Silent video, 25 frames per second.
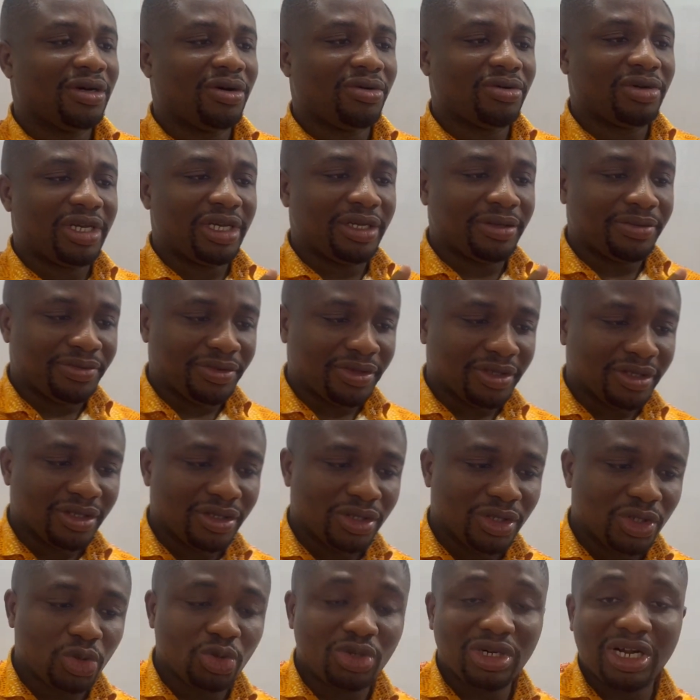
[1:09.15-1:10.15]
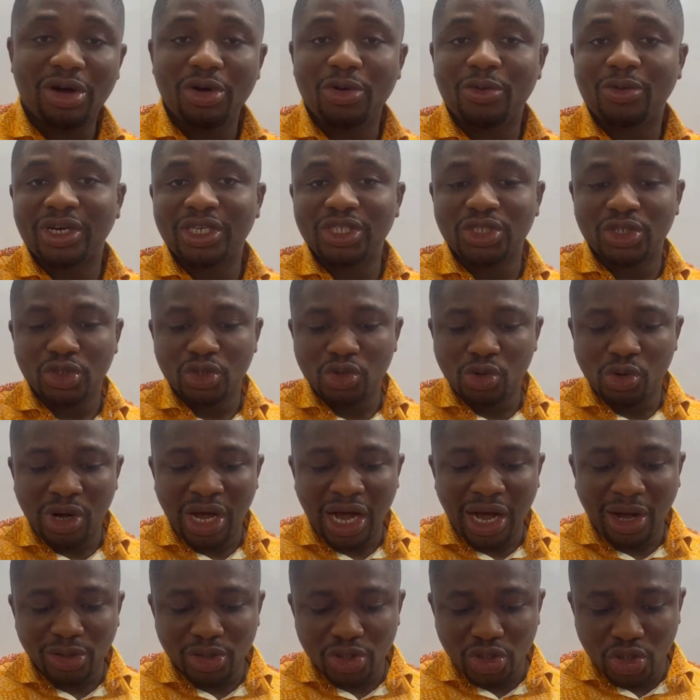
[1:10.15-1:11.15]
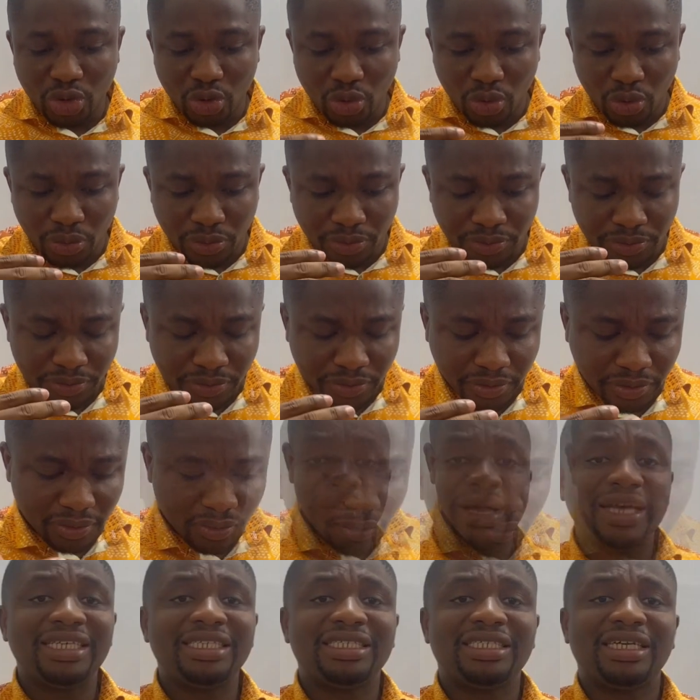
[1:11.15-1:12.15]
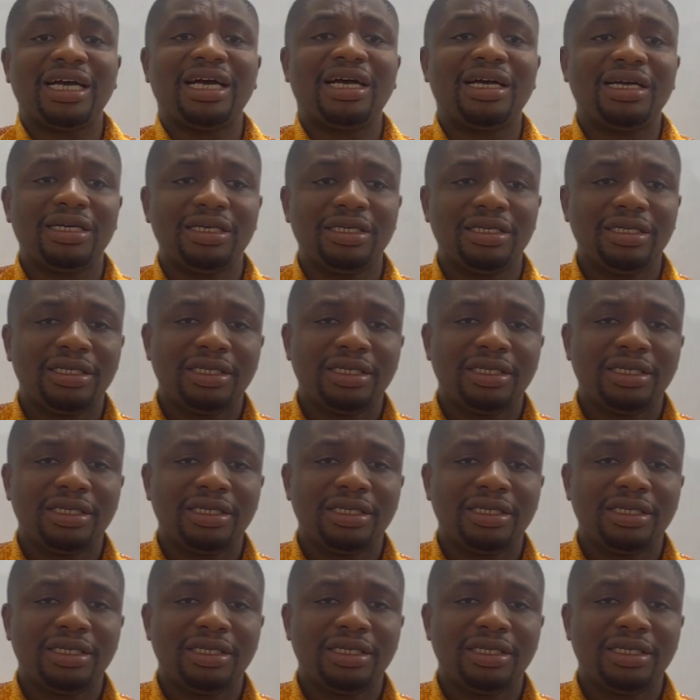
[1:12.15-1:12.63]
Okay. So now we want to know how to measure